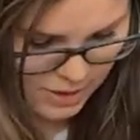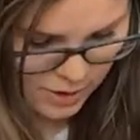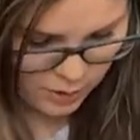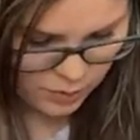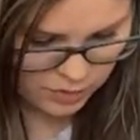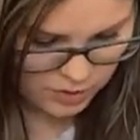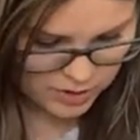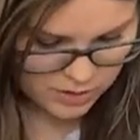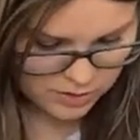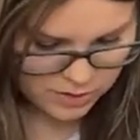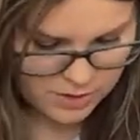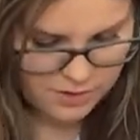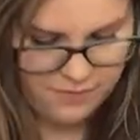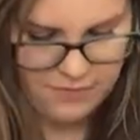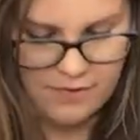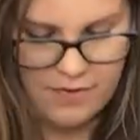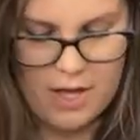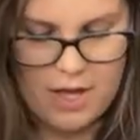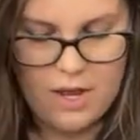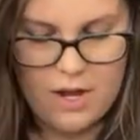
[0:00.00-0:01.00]
Ooh, this looks
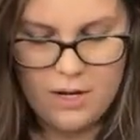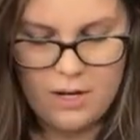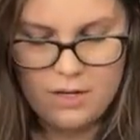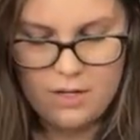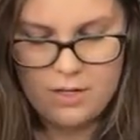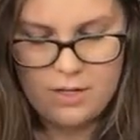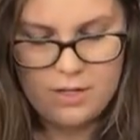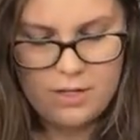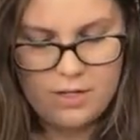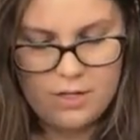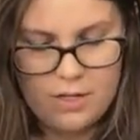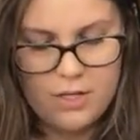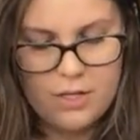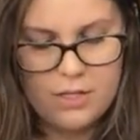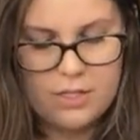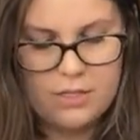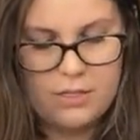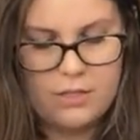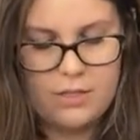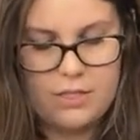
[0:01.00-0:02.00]
fun.
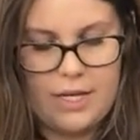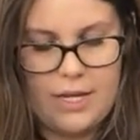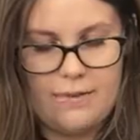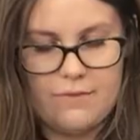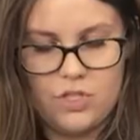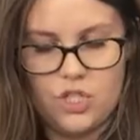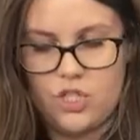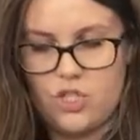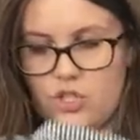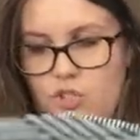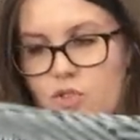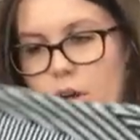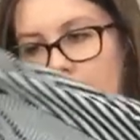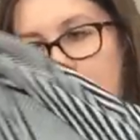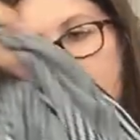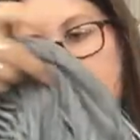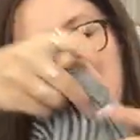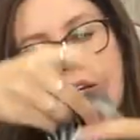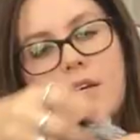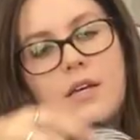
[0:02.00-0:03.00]
Kind of
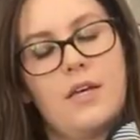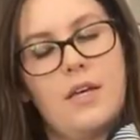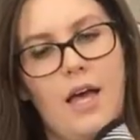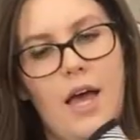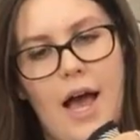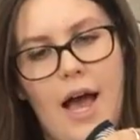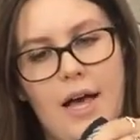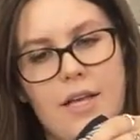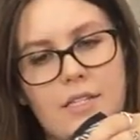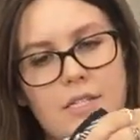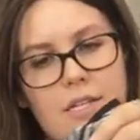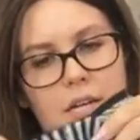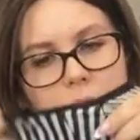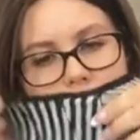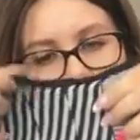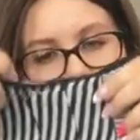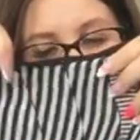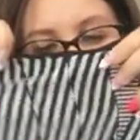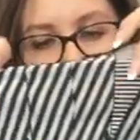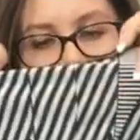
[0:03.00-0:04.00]
striped fantastic
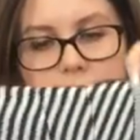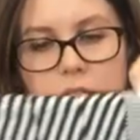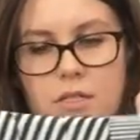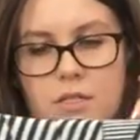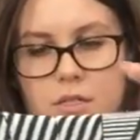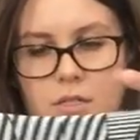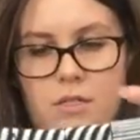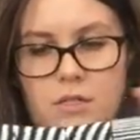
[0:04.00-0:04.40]
print.